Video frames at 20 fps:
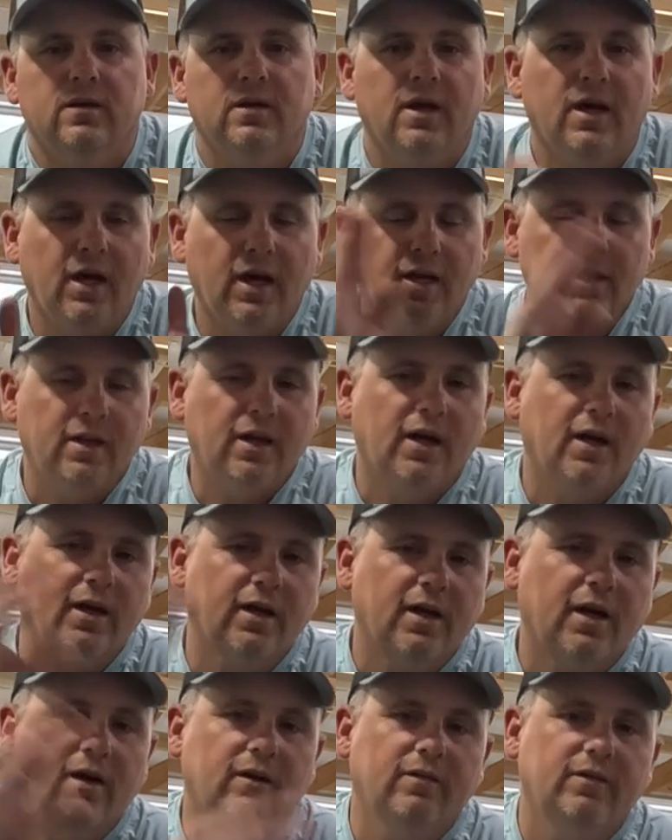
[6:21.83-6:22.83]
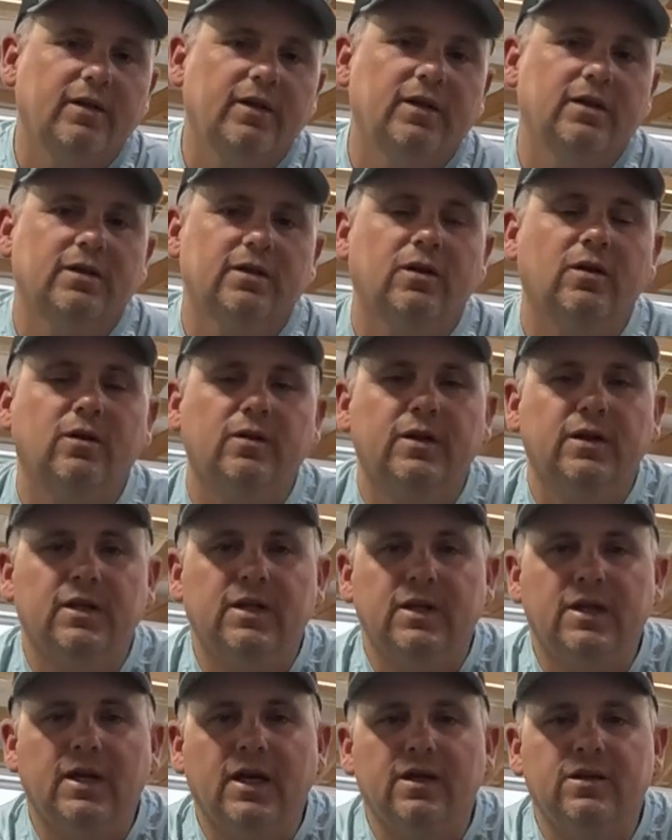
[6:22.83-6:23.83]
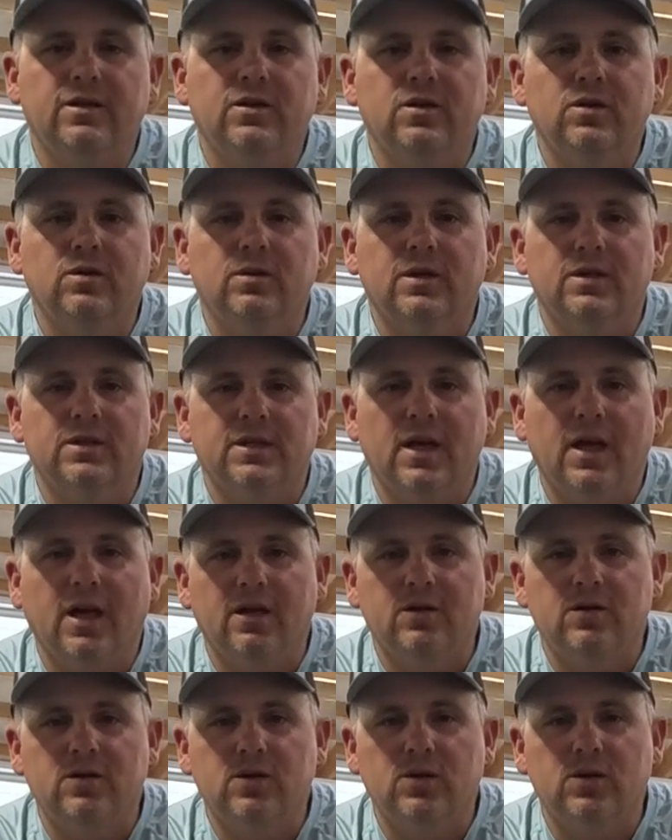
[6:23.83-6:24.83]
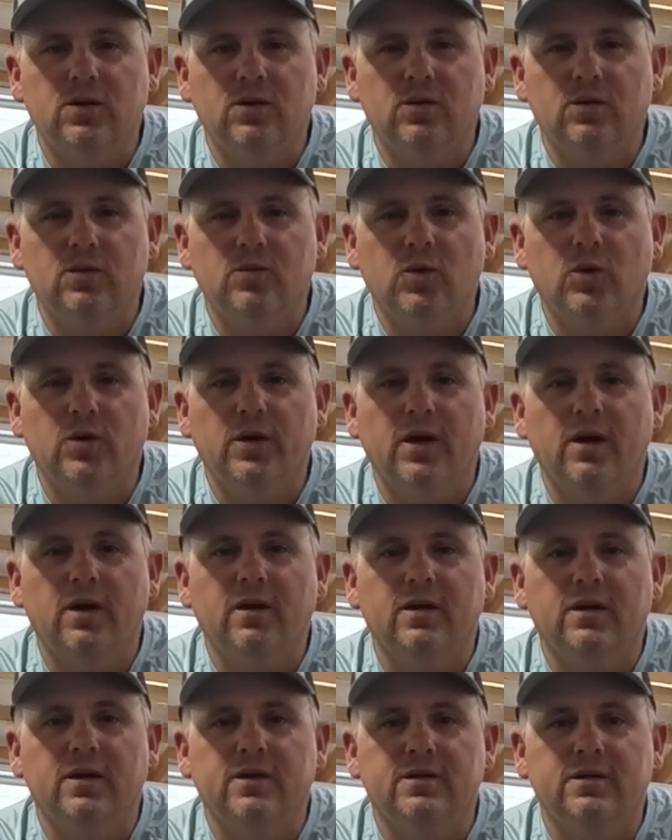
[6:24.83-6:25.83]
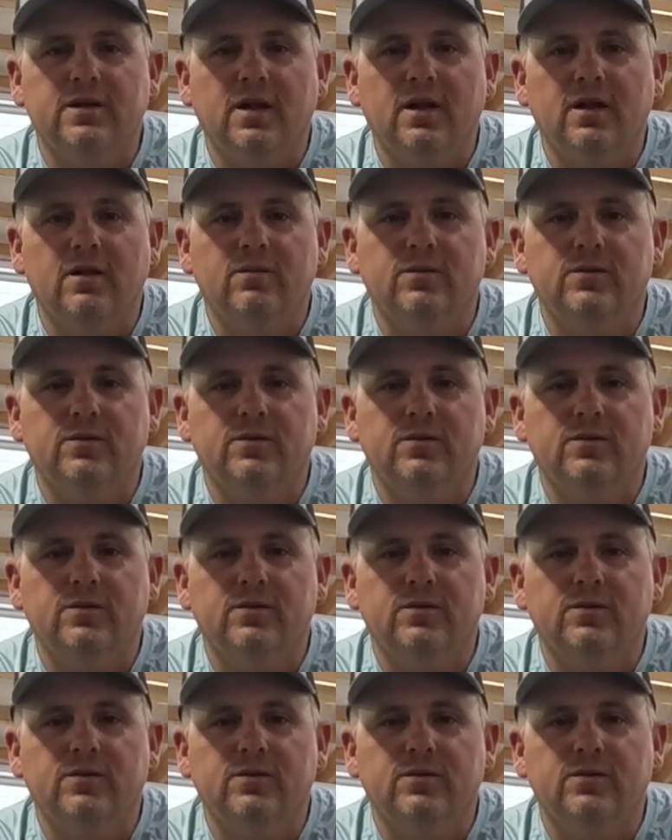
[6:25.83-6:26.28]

I had a lot of confidence going into day two because I had 2 more areas that